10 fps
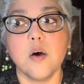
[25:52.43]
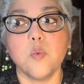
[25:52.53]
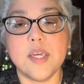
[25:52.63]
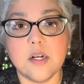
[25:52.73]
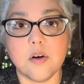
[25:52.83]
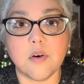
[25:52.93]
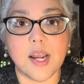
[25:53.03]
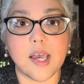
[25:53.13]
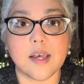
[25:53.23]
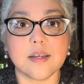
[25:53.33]

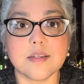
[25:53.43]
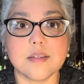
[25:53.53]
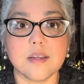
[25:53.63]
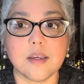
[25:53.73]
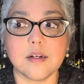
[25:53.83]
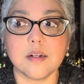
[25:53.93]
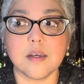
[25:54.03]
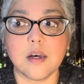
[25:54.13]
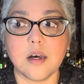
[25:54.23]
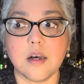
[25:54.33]
wheatgrass and
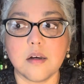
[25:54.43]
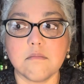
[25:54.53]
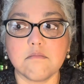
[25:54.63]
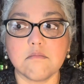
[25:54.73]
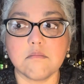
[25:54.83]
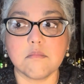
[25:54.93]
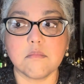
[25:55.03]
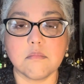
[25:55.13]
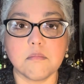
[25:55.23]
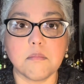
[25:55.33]
um,
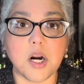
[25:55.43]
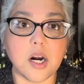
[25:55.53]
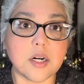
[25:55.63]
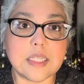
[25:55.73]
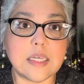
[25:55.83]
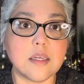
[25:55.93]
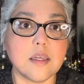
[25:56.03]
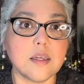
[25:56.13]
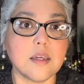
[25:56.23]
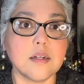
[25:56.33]

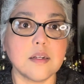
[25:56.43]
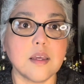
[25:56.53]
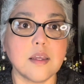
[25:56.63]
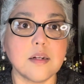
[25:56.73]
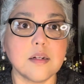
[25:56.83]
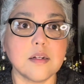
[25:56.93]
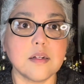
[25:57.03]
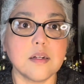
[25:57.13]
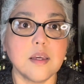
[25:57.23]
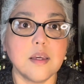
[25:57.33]
barley and,
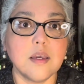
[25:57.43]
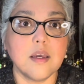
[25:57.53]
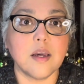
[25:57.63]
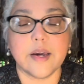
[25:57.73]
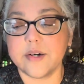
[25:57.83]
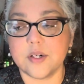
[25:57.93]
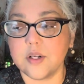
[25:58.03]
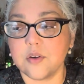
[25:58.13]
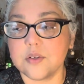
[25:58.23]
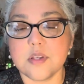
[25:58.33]
and I don't
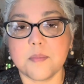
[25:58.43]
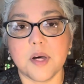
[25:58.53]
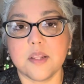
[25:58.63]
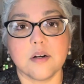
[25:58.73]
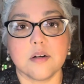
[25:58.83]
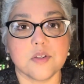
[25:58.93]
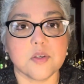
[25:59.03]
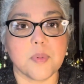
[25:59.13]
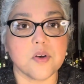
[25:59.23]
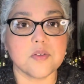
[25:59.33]
know, some other
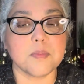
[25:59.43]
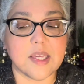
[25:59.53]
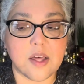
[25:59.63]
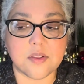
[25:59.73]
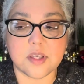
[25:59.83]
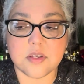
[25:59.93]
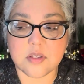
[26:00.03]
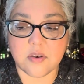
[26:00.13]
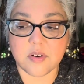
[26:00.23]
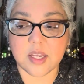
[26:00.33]
supposedly healthy
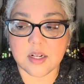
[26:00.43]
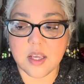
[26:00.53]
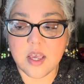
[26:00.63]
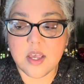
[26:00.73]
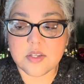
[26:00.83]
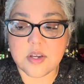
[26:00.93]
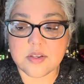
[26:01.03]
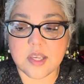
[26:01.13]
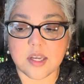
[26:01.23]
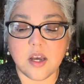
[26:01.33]
stuff, right? So I
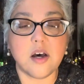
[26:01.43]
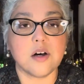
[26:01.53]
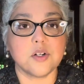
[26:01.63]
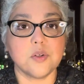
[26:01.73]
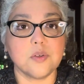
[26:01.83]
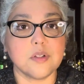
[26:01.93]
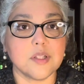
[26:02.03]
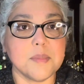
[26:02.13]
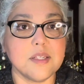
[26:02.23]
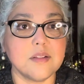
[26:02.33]
was like, oh, cool.
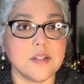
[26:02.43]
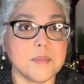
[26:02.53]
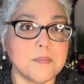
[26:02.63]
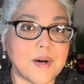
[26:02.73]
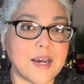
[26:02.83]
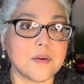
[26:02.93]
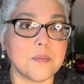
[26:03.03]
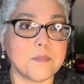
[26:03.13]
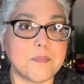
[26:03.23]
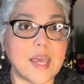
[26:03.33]
Let me, let me buy a
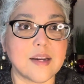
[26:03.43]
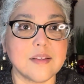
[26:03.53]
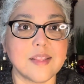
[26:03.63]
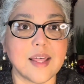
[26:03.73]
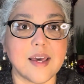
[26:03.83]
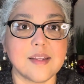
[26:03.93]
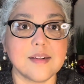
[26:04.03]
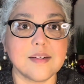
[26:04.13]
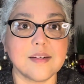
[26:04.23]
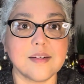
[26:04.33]
bag of that.
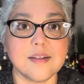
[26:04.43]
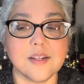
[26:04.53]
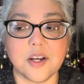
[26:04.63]
And, you